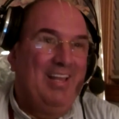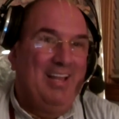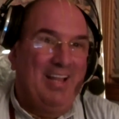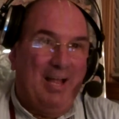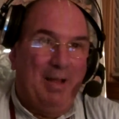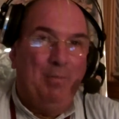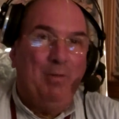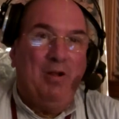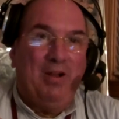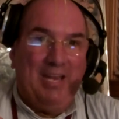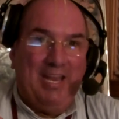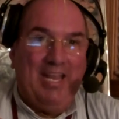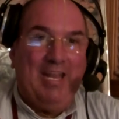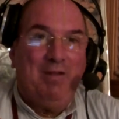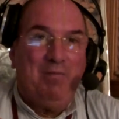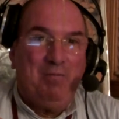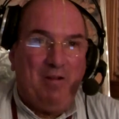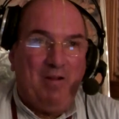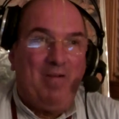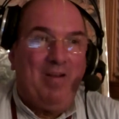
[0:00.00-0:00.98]
I'm going to
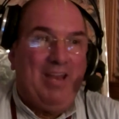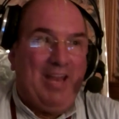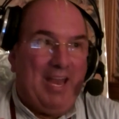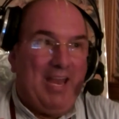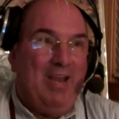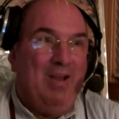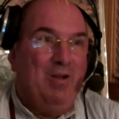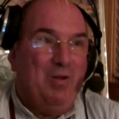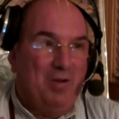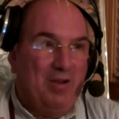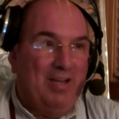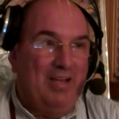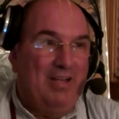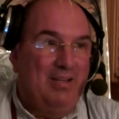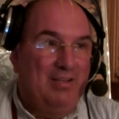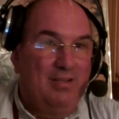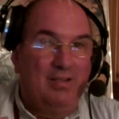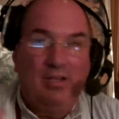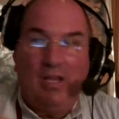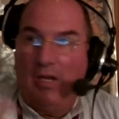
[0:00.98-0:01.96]
get very angry.
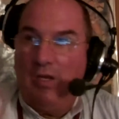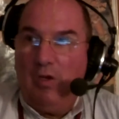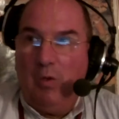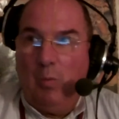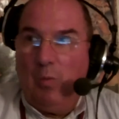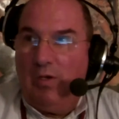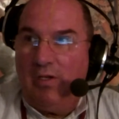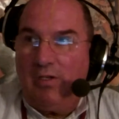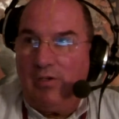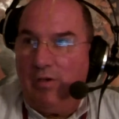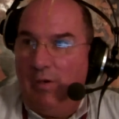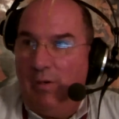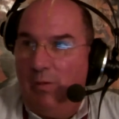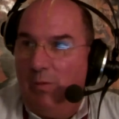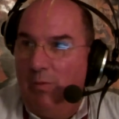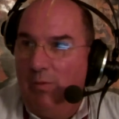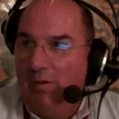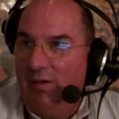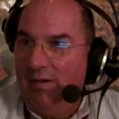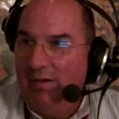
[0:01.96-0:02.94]
And you would
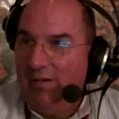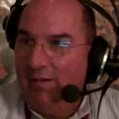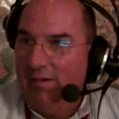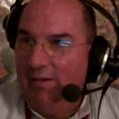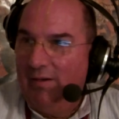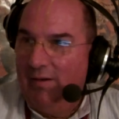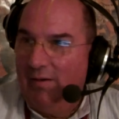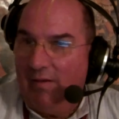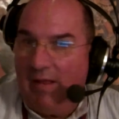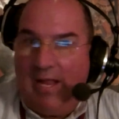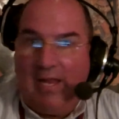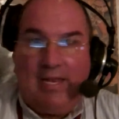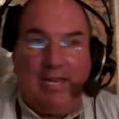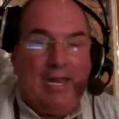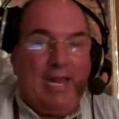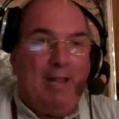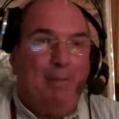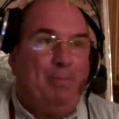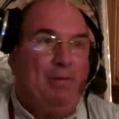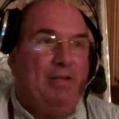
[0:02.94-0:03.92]
too, right?
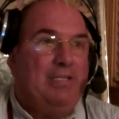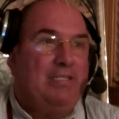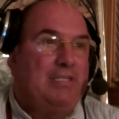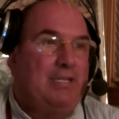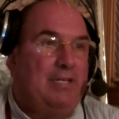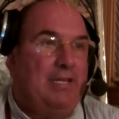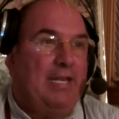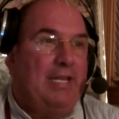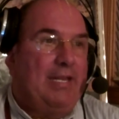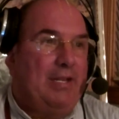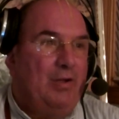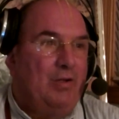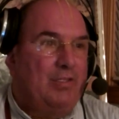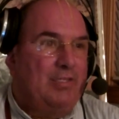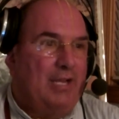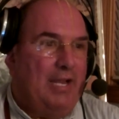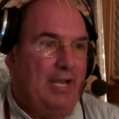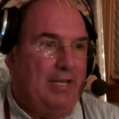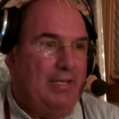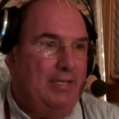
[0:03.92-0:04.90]
It happens in the
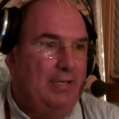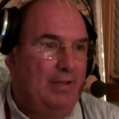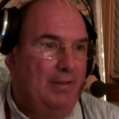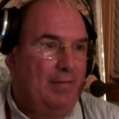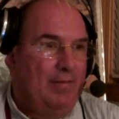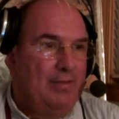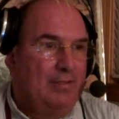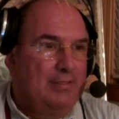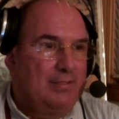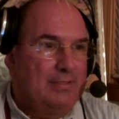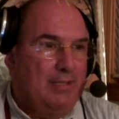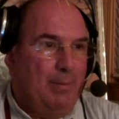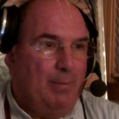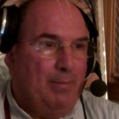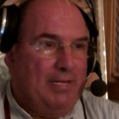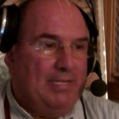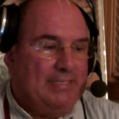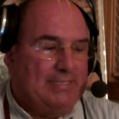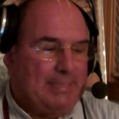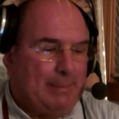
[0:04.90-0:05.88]
kirtan.
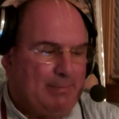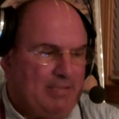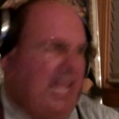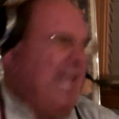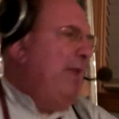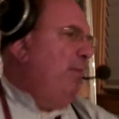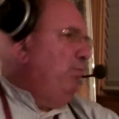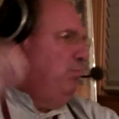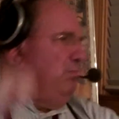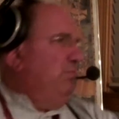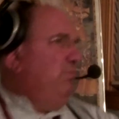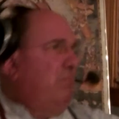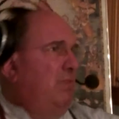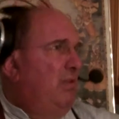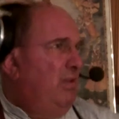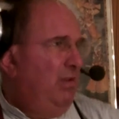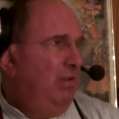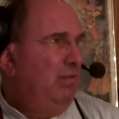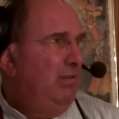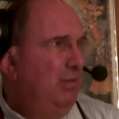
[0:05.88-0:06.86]
Somebody steps, hey!
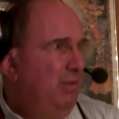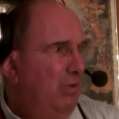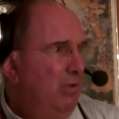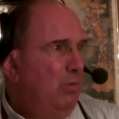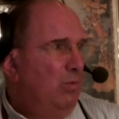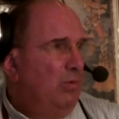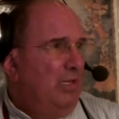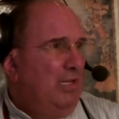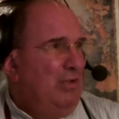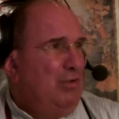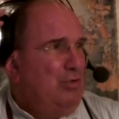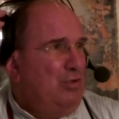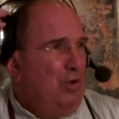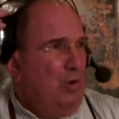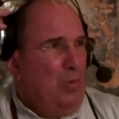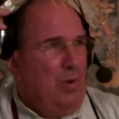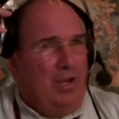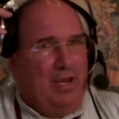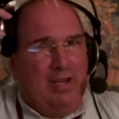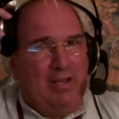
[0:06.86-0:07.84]
What are you
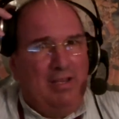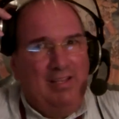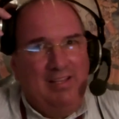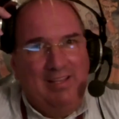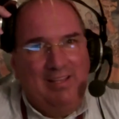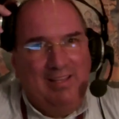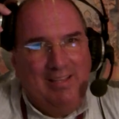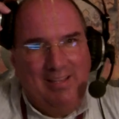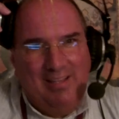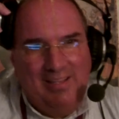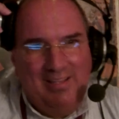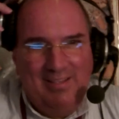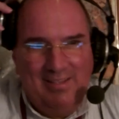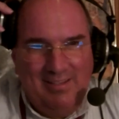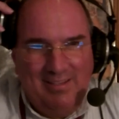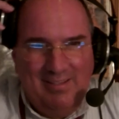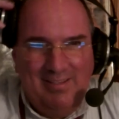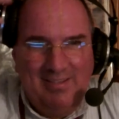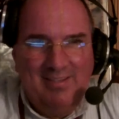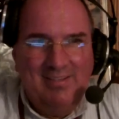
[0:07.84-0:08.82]
doing?
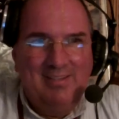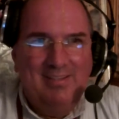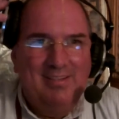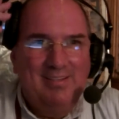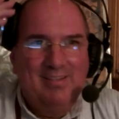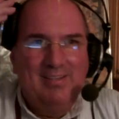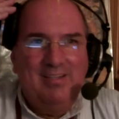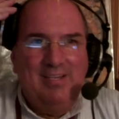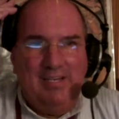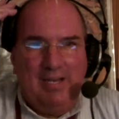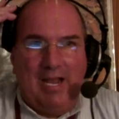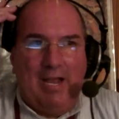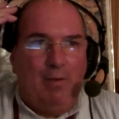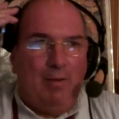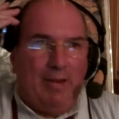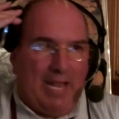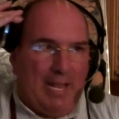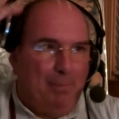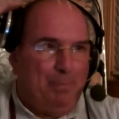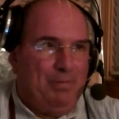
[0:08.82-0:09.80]
You know how
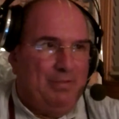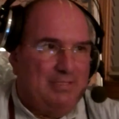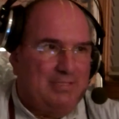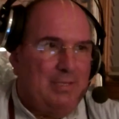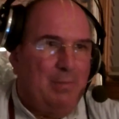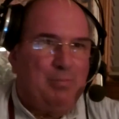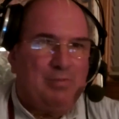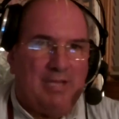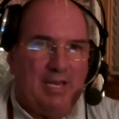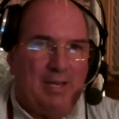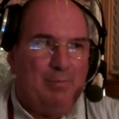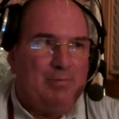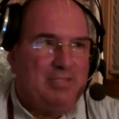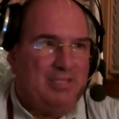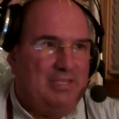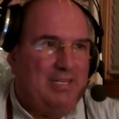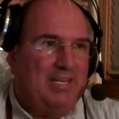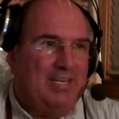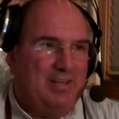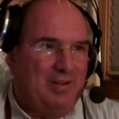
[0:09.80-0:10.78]
it happens sometimes
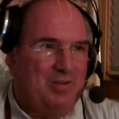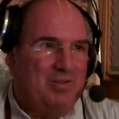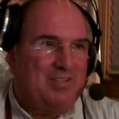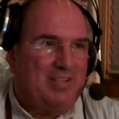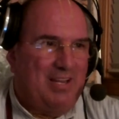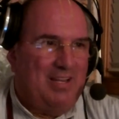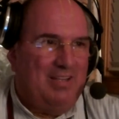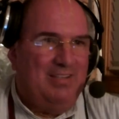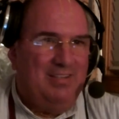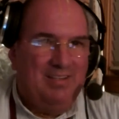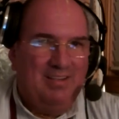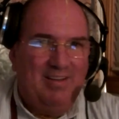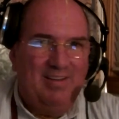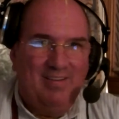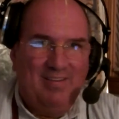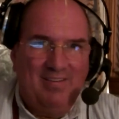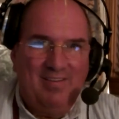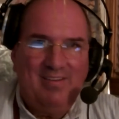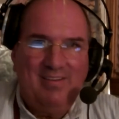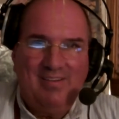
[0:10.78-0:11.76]
in the kirtan.
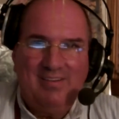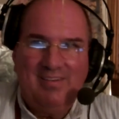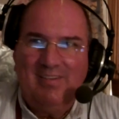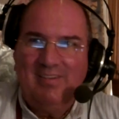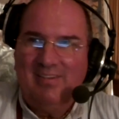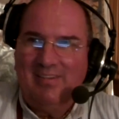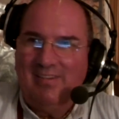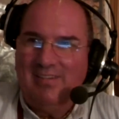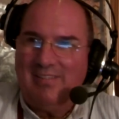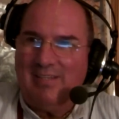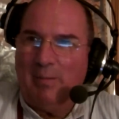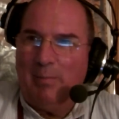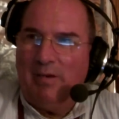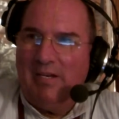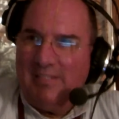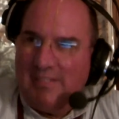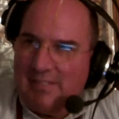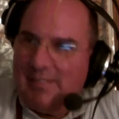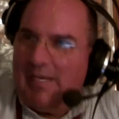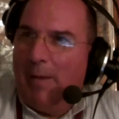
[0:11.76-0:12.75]

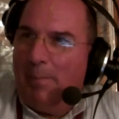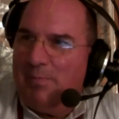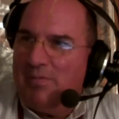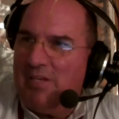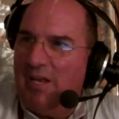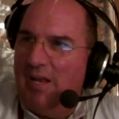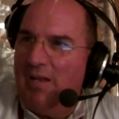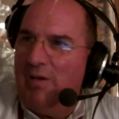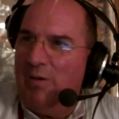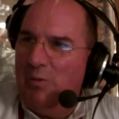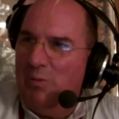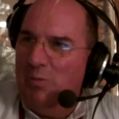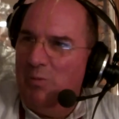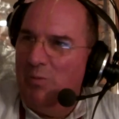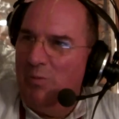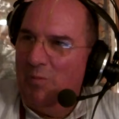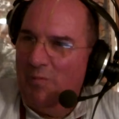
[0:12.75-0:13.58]
Somebody steps on you.